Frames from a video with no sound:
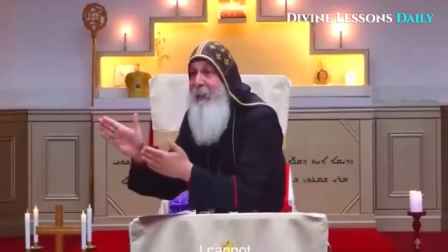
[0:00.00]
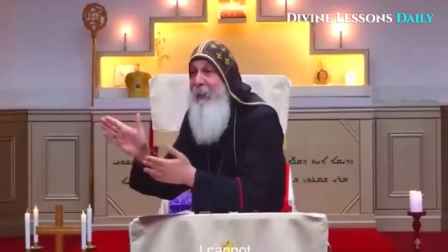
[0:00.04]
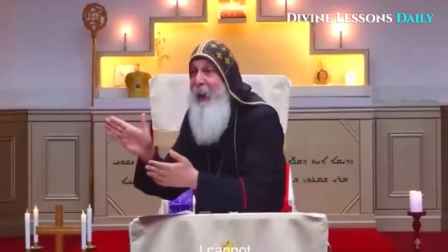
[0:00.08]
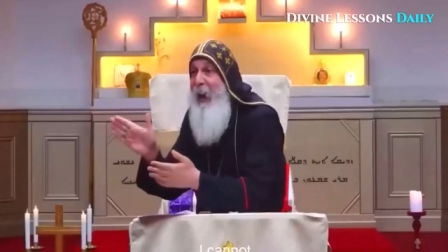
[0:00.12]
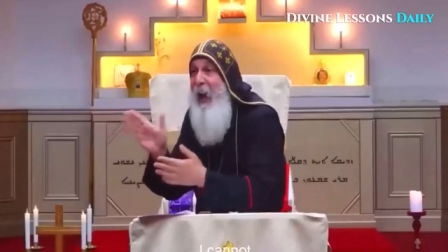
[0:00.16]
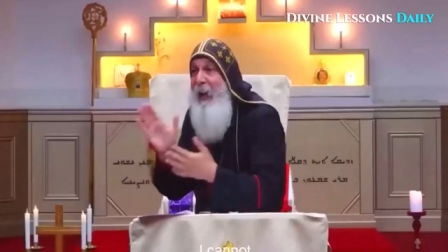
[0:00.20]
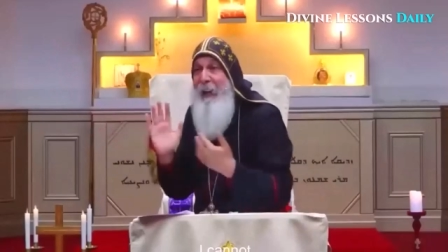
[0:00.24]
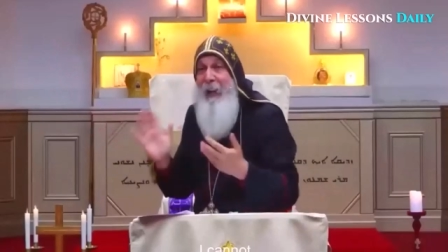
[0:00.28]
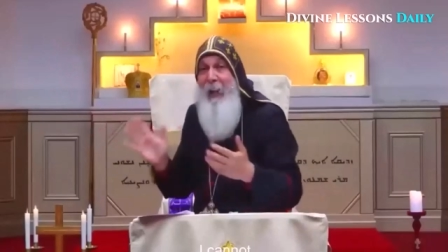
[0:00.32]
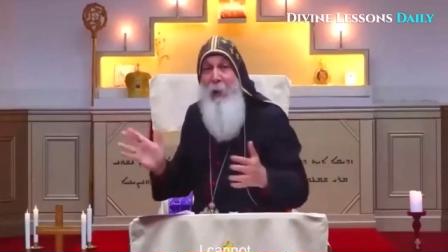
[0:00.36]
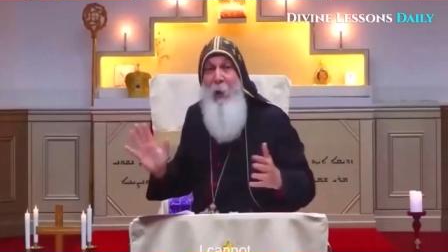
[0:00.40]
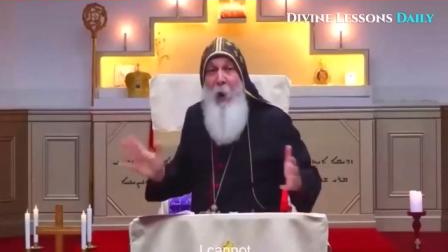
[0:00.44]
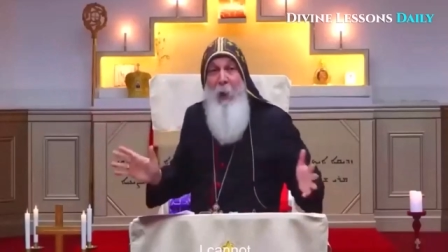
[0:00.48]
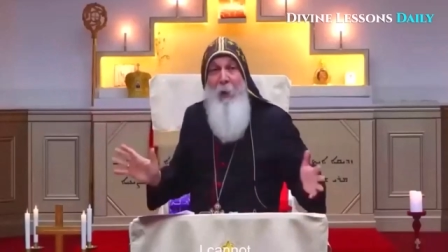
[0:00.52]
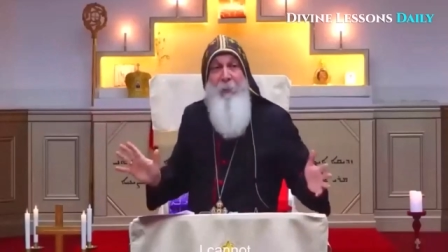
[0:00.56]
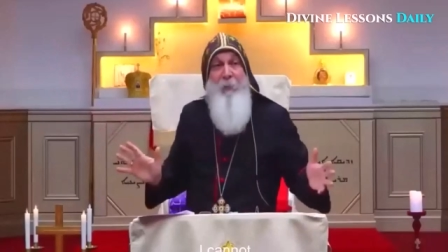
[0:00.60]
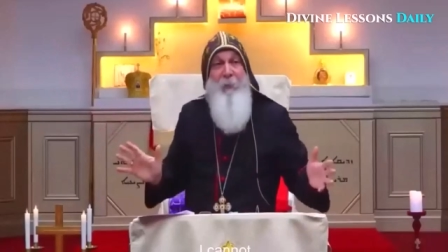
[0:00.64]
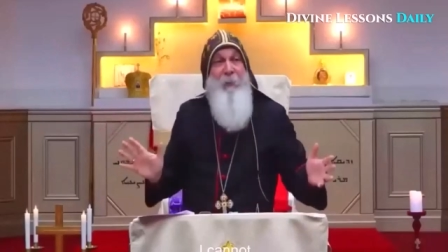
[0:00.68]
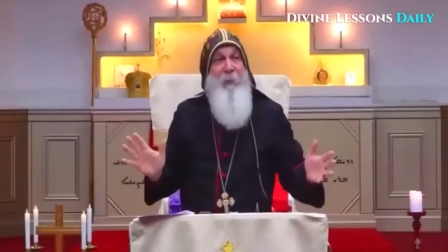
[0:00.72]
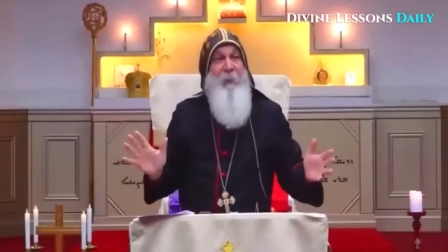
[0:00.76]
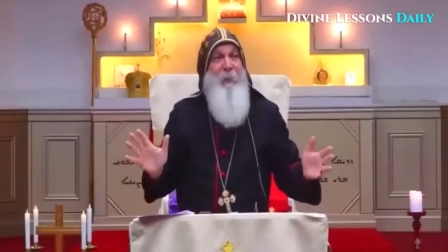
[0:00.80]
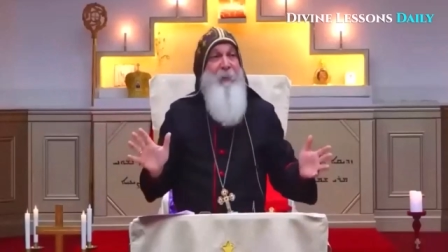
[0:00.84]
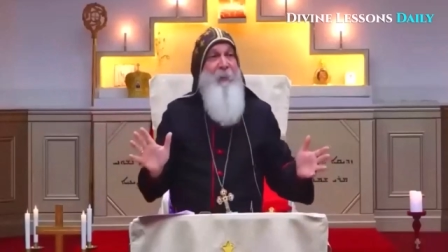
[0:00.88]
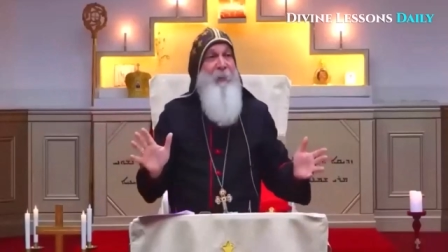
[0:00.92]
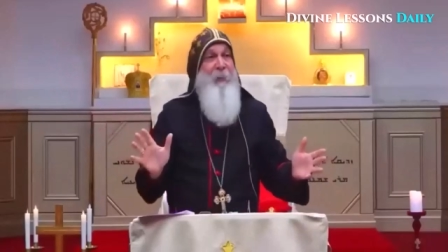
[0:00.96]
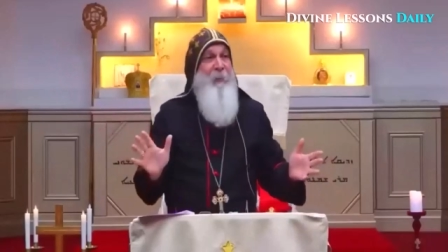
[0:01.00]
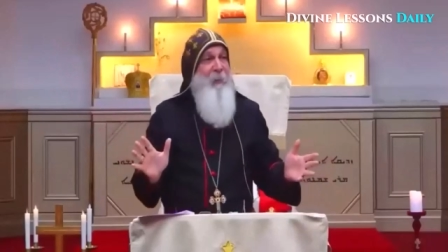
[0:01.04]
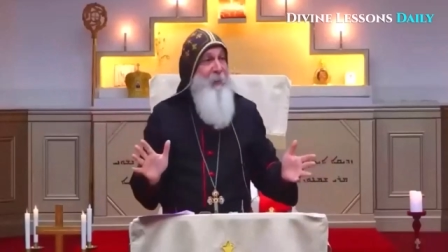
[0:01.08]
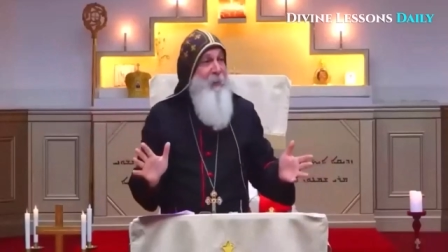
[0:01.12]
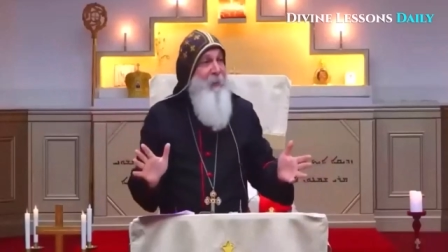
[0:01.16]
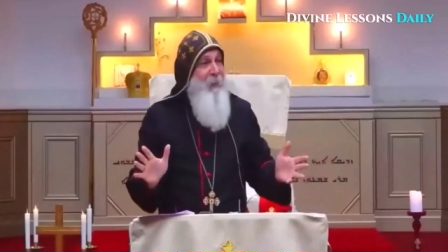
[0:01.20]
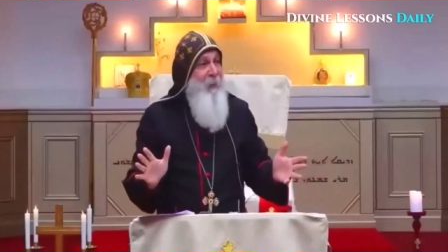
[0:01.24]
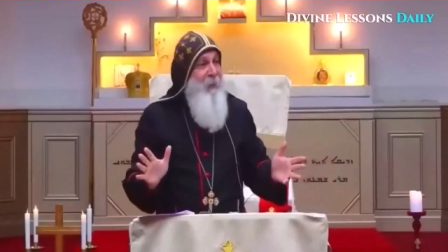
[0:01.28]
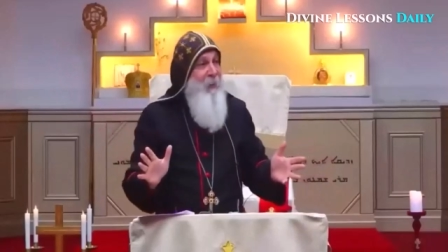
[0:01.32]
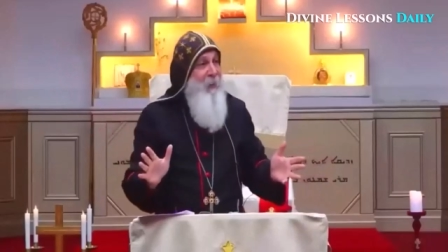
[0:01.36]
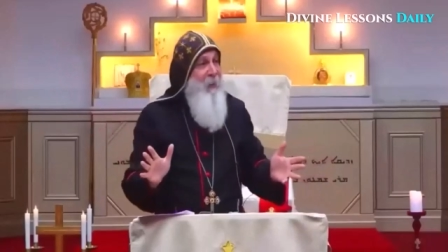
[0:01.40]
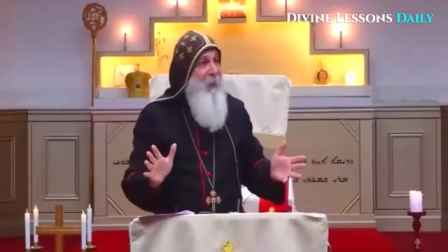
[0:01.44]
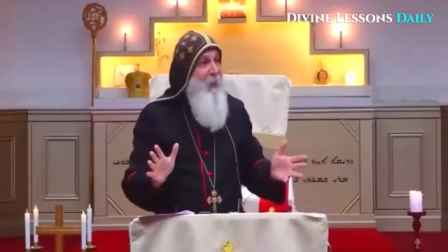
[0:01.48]
I cannot.
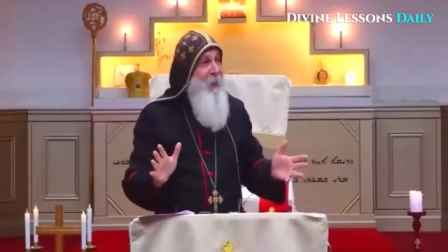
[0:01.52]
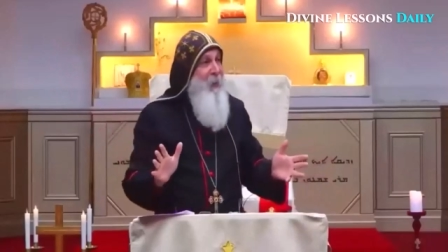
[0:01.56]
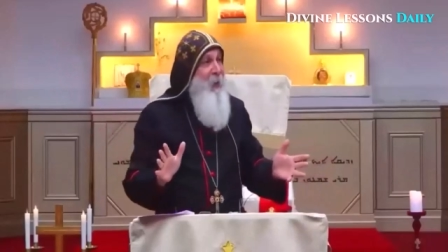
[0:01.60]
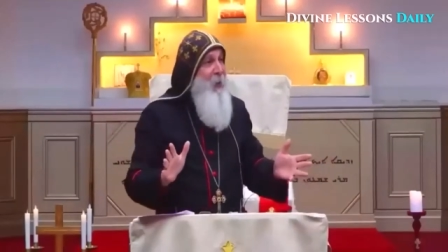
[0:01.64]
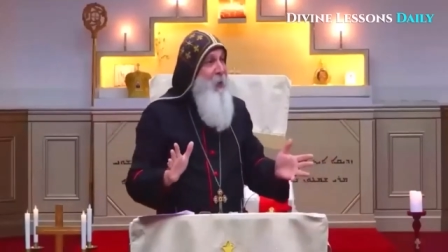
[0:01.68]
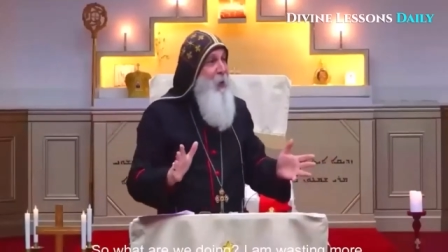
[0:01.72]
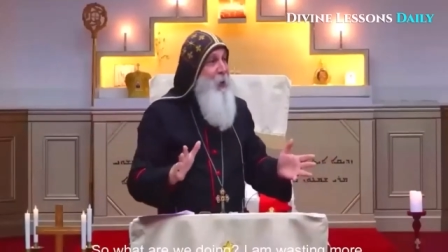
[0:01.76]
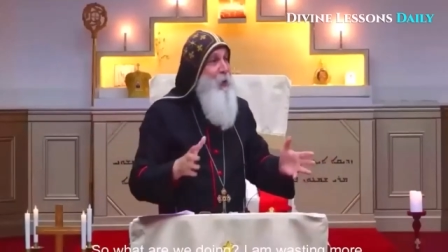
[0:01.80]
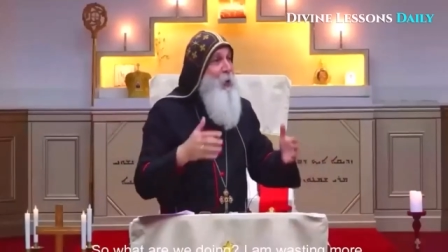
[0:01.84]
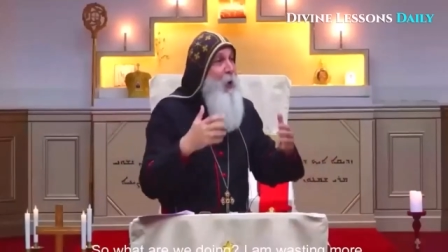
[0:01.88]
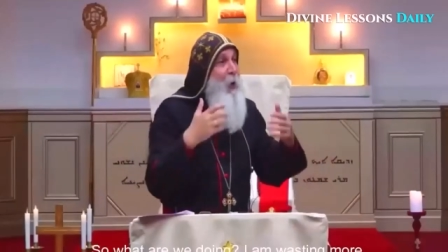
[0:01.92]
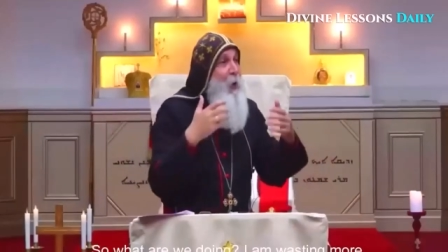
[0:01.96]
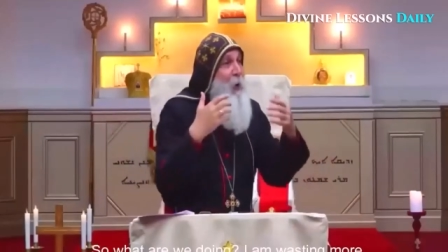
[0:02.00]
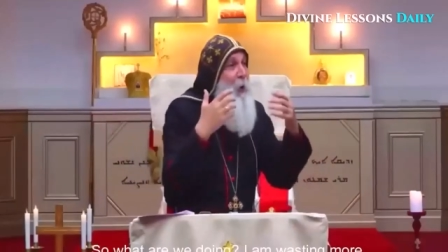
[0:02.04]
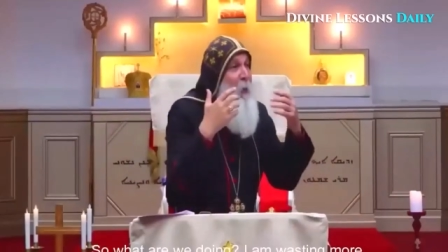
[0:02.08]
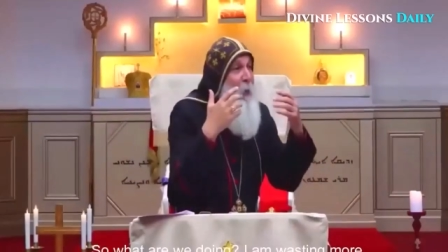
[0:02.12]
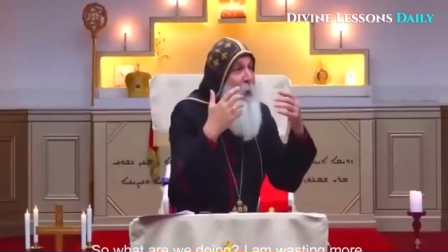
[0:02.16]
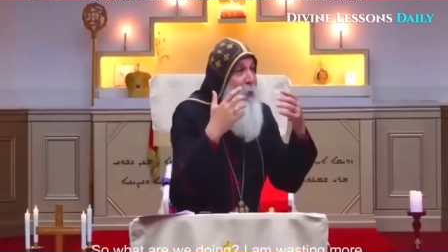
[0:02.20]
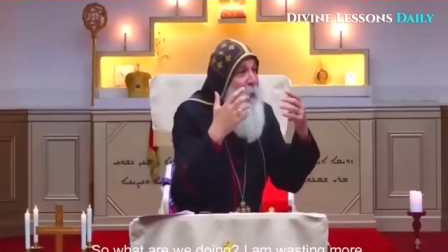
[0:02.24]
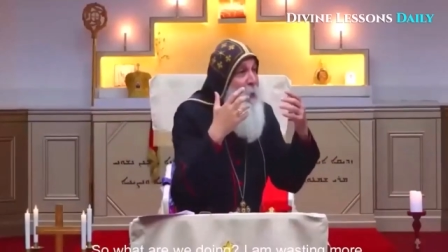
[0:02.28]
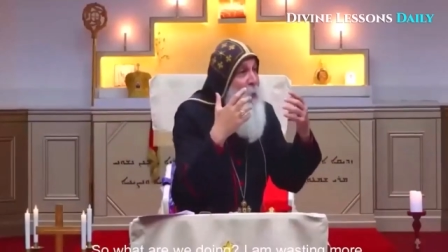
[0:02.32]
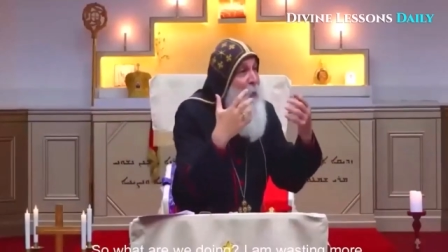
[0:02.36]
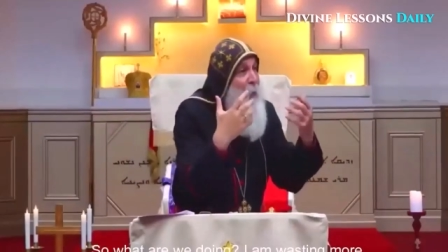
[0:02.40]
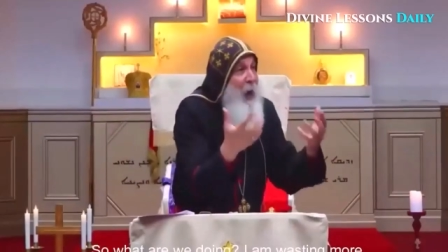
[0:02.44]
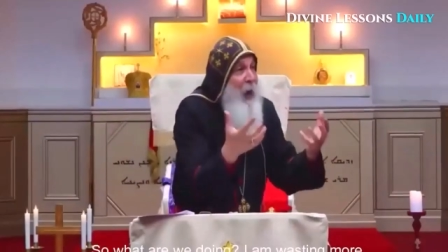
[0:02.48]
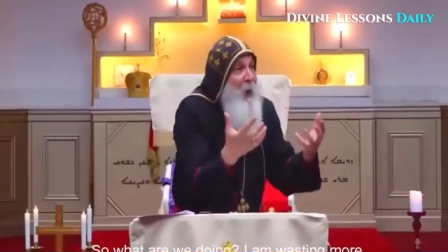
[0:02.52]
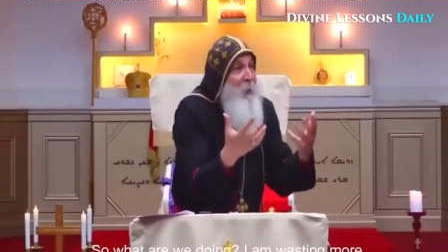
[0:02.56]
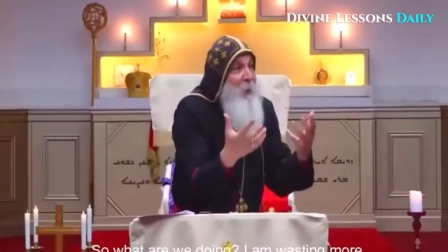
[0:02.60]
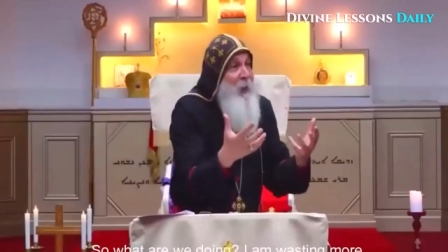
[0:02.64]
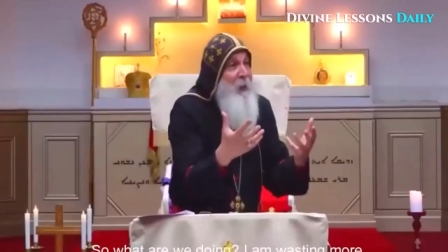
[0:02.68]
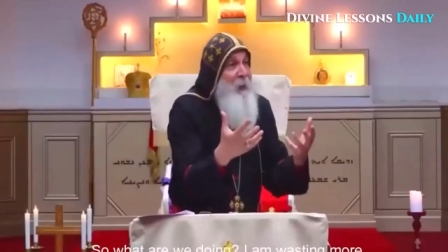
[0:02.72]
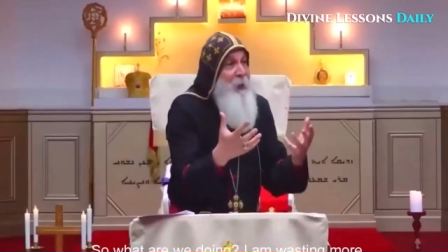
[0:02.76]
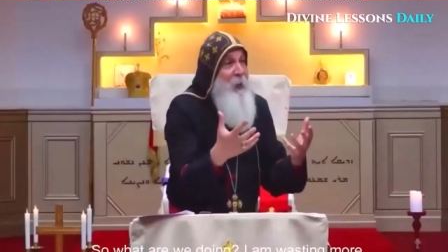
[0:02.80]
So, what are we